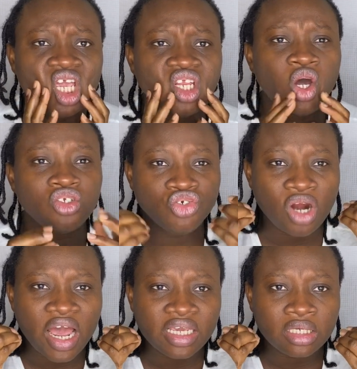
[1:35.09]
Not
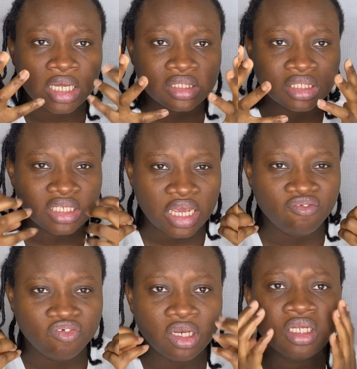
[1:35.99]
drying as in
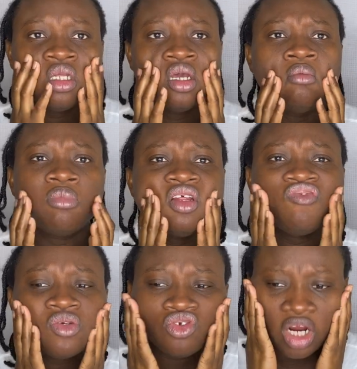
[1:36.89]
tight feeling, but it
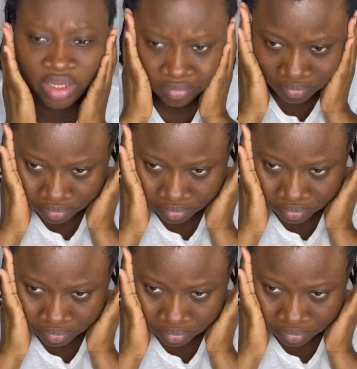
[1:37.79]
feels dry.